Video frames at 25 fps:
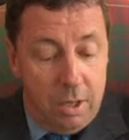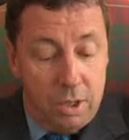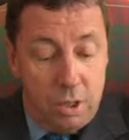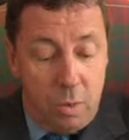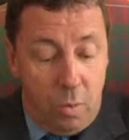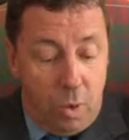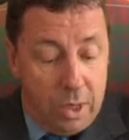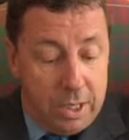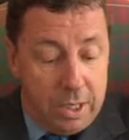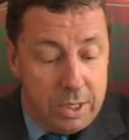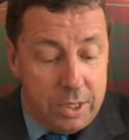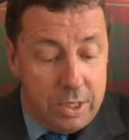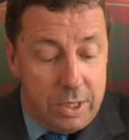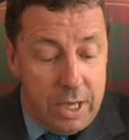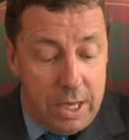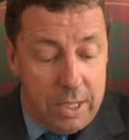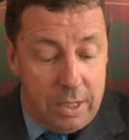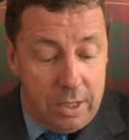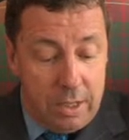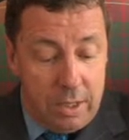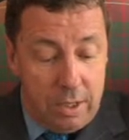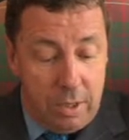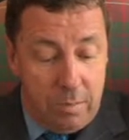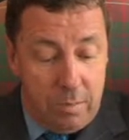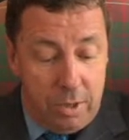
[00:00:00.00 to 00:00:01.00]
To what
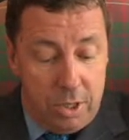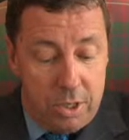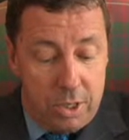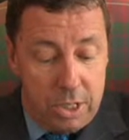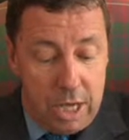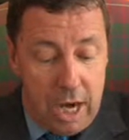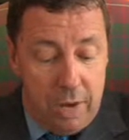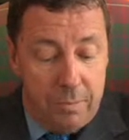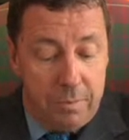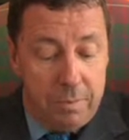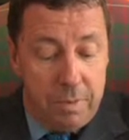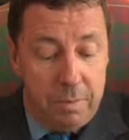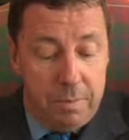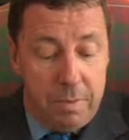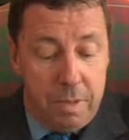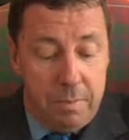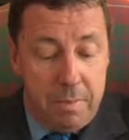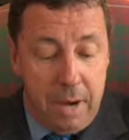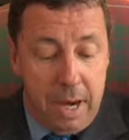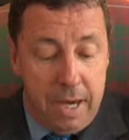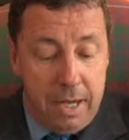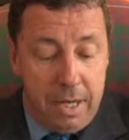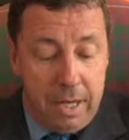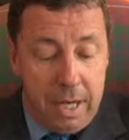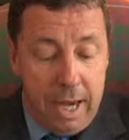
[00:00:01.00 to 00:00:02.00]
extent can the British government be
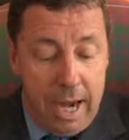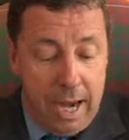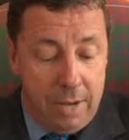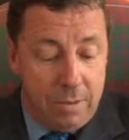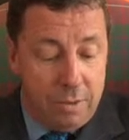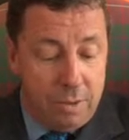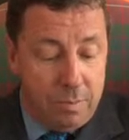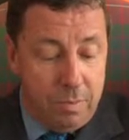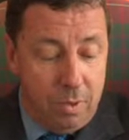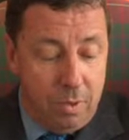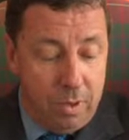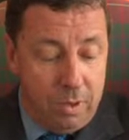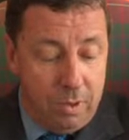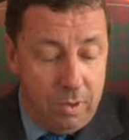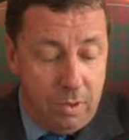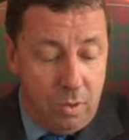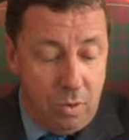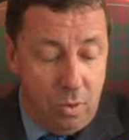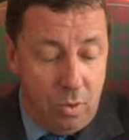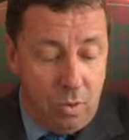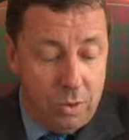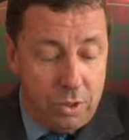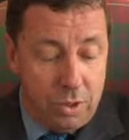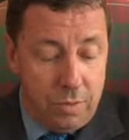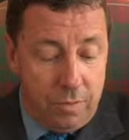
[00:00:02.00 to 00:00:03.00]
made accountable in the
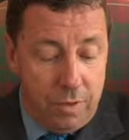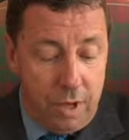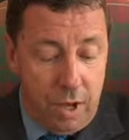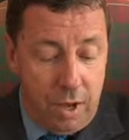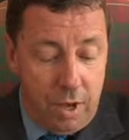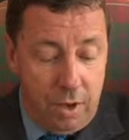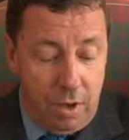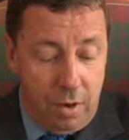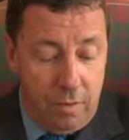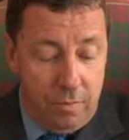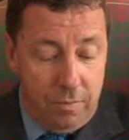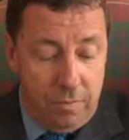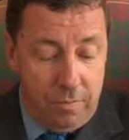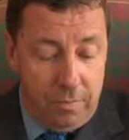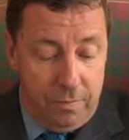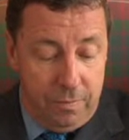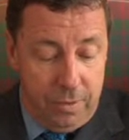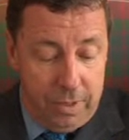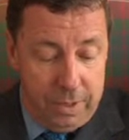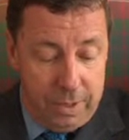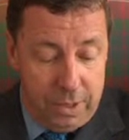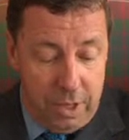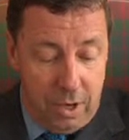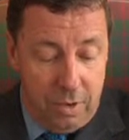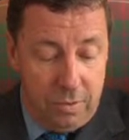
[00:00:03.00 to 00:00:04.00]
courts of
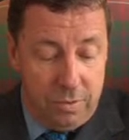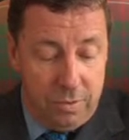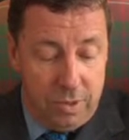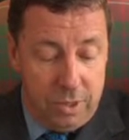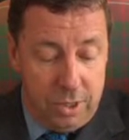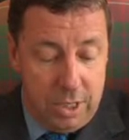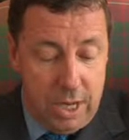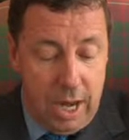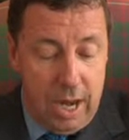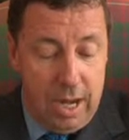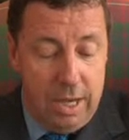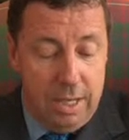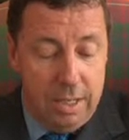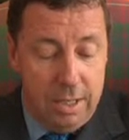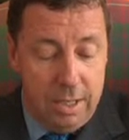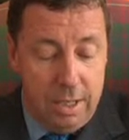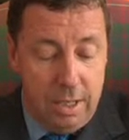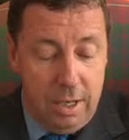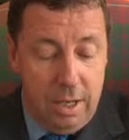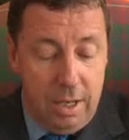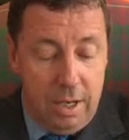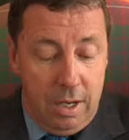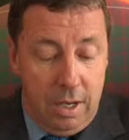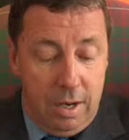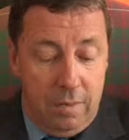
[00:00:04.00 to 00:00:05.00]
its own state
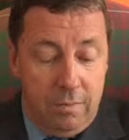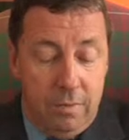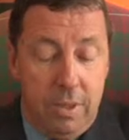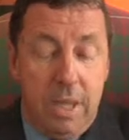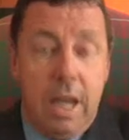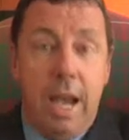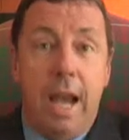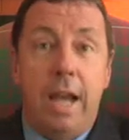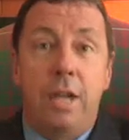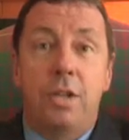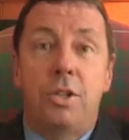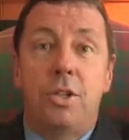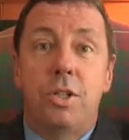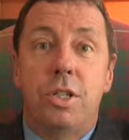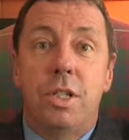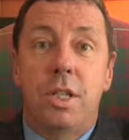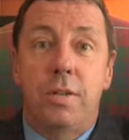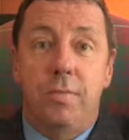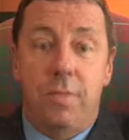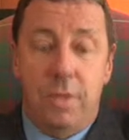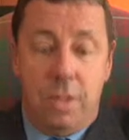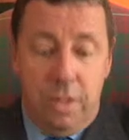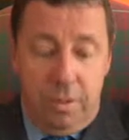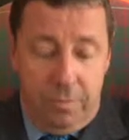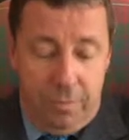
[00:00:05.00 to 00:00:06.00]
for the actions
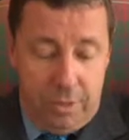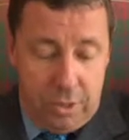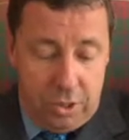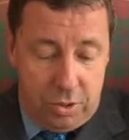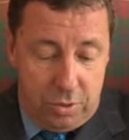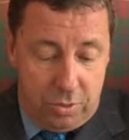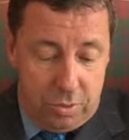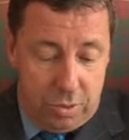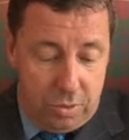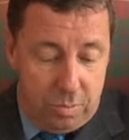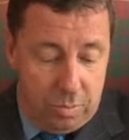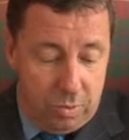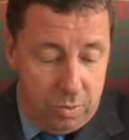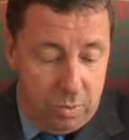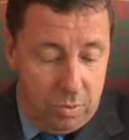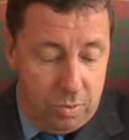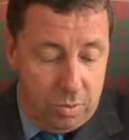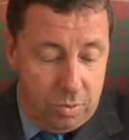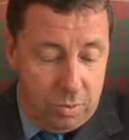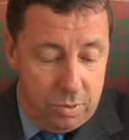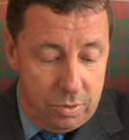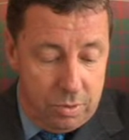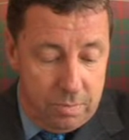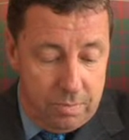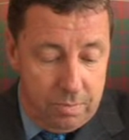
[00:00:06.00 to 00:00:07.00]
of its officials
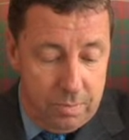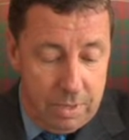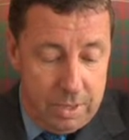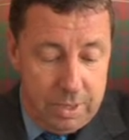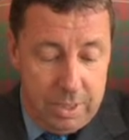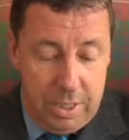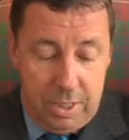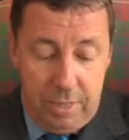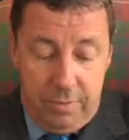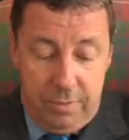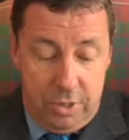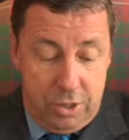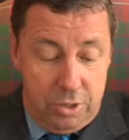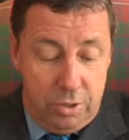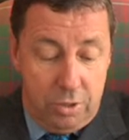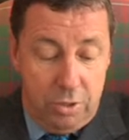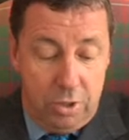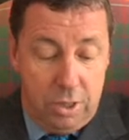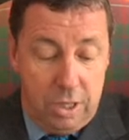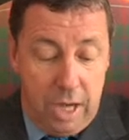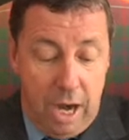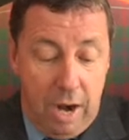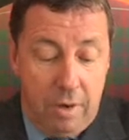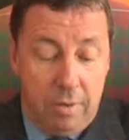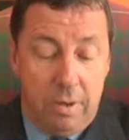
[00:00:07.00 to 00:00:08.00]
abroad, a set of
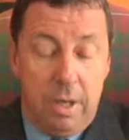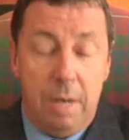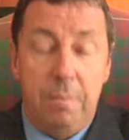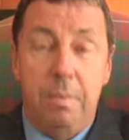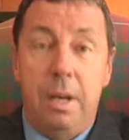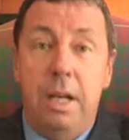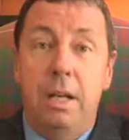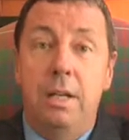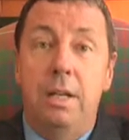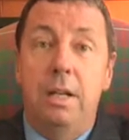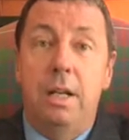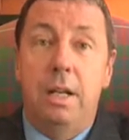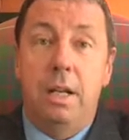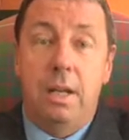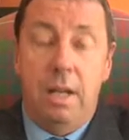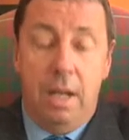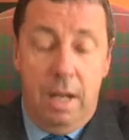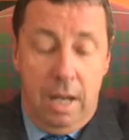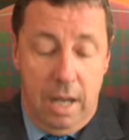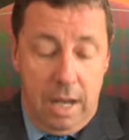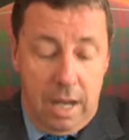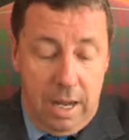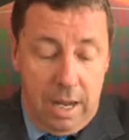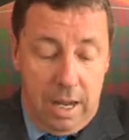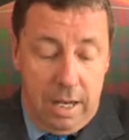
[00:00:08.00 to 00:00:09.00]
issues currently pending
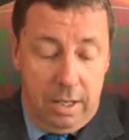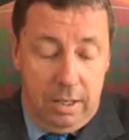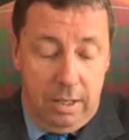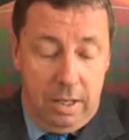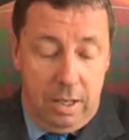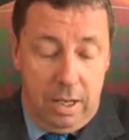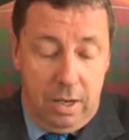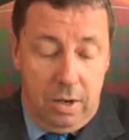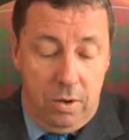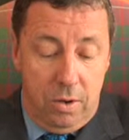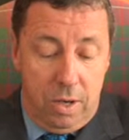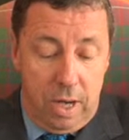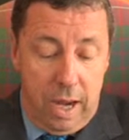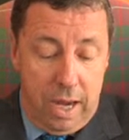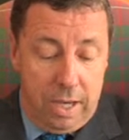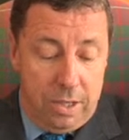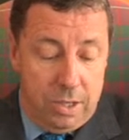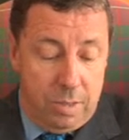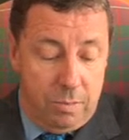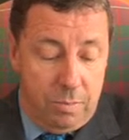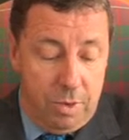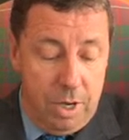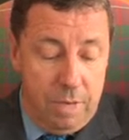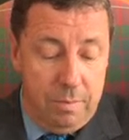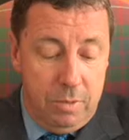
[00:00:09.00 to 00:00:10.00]
in the UK
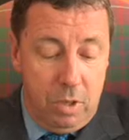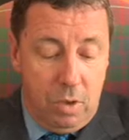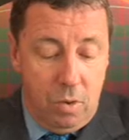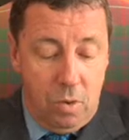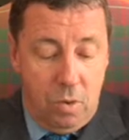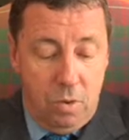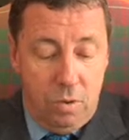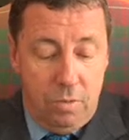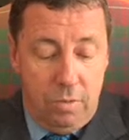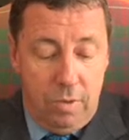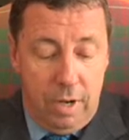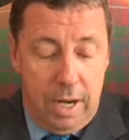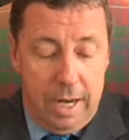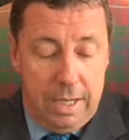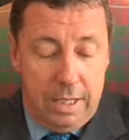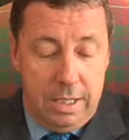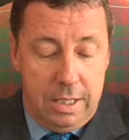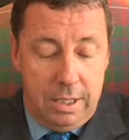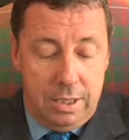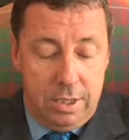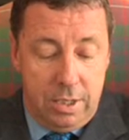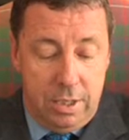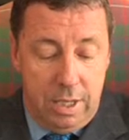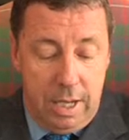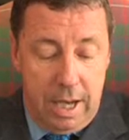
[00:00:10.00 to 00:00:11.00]
Supreme Court
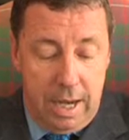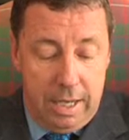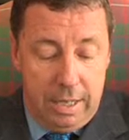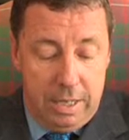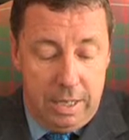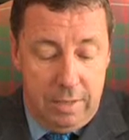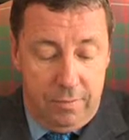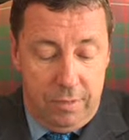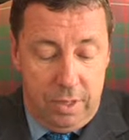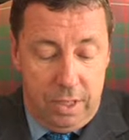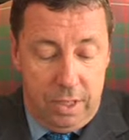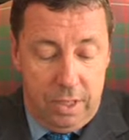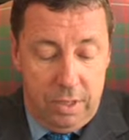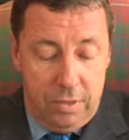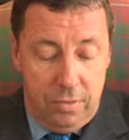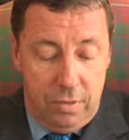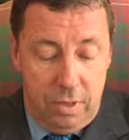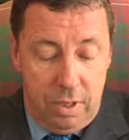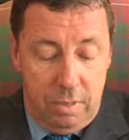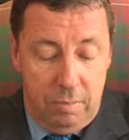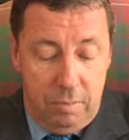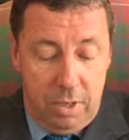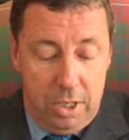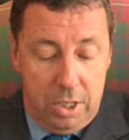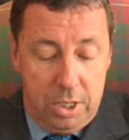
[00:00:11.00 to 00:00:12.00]
relating to the activities of
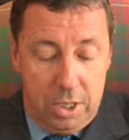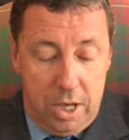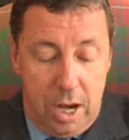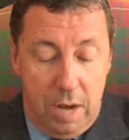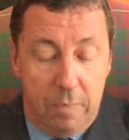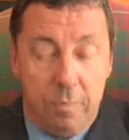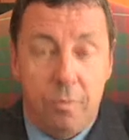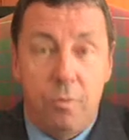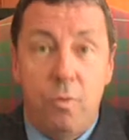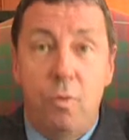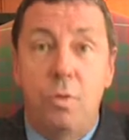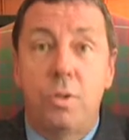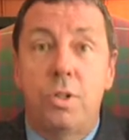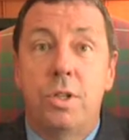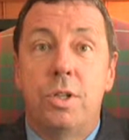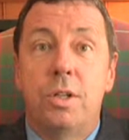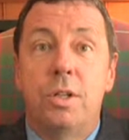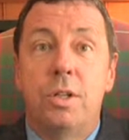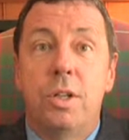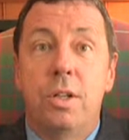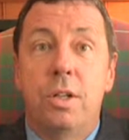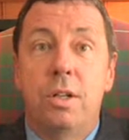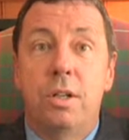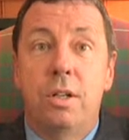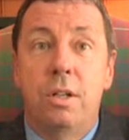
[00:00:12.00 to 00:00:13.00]
the British Armed
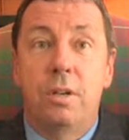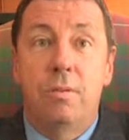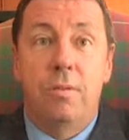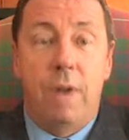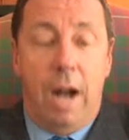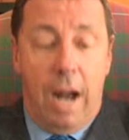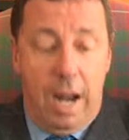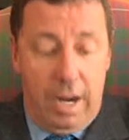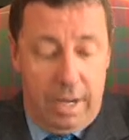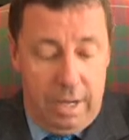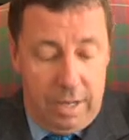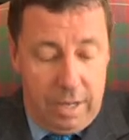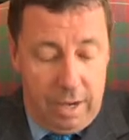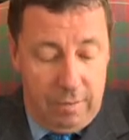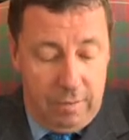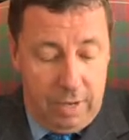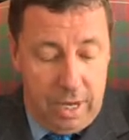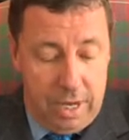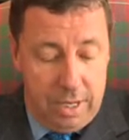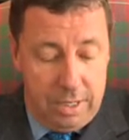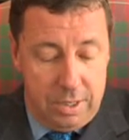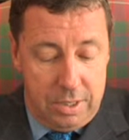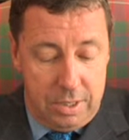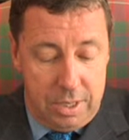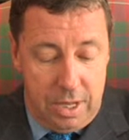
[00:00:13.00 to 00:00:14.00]
Forces in Iraq and
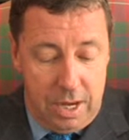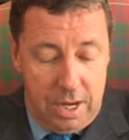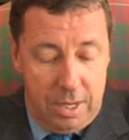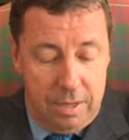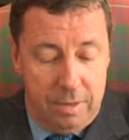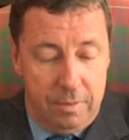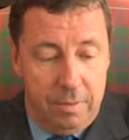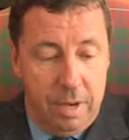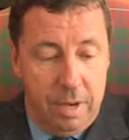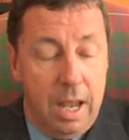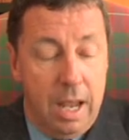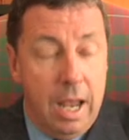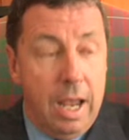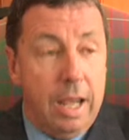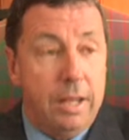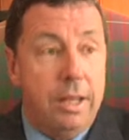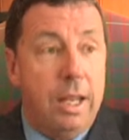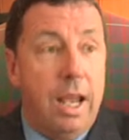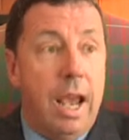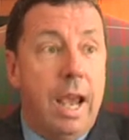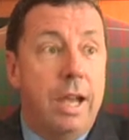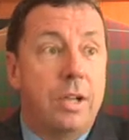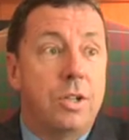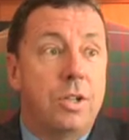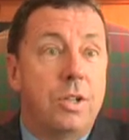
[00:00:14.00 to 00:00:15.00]
Afghanistan and
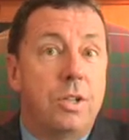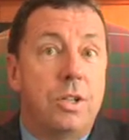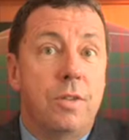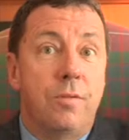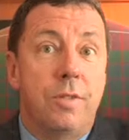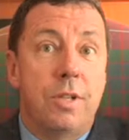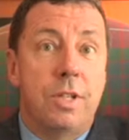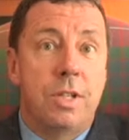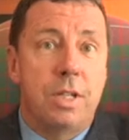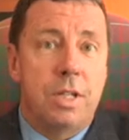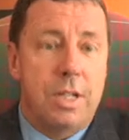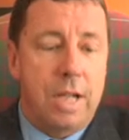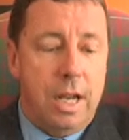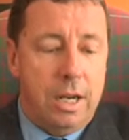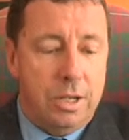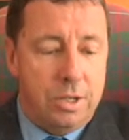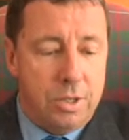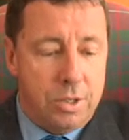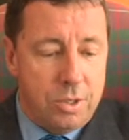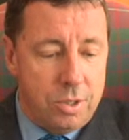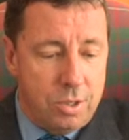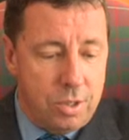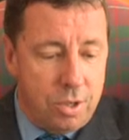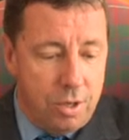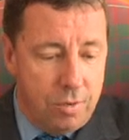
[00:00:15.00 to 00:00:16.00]
the actions of its
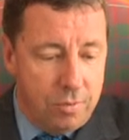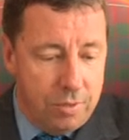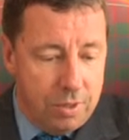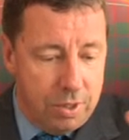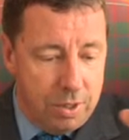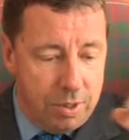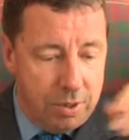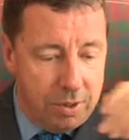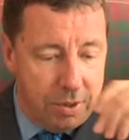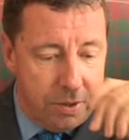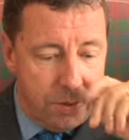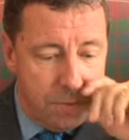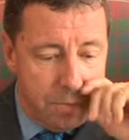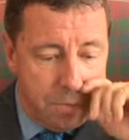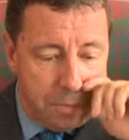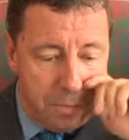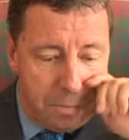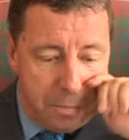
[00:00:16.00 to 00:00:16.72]
intelligence services?